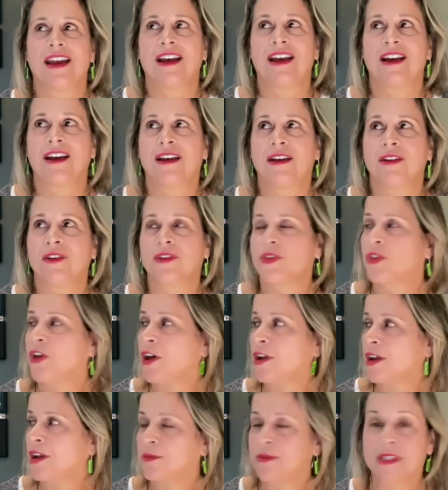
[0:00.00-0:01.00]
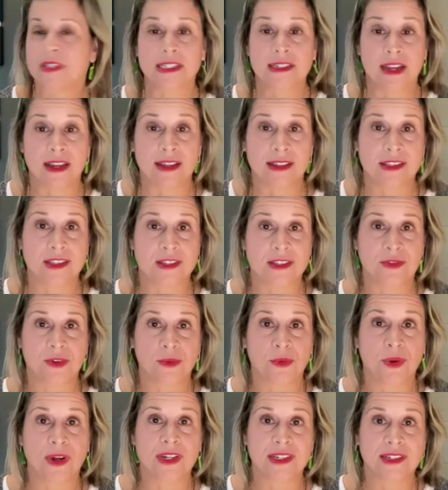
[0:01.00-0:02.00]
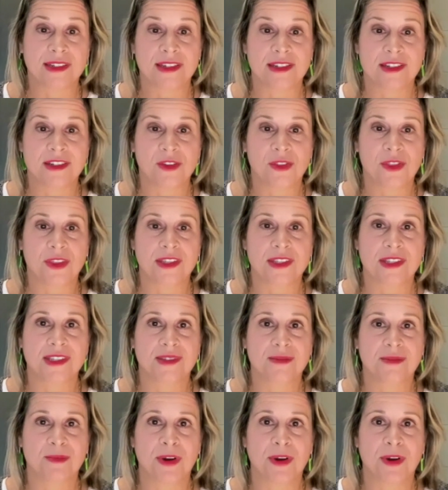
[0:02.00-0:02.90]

uh, thought I was nuts for wanting to do this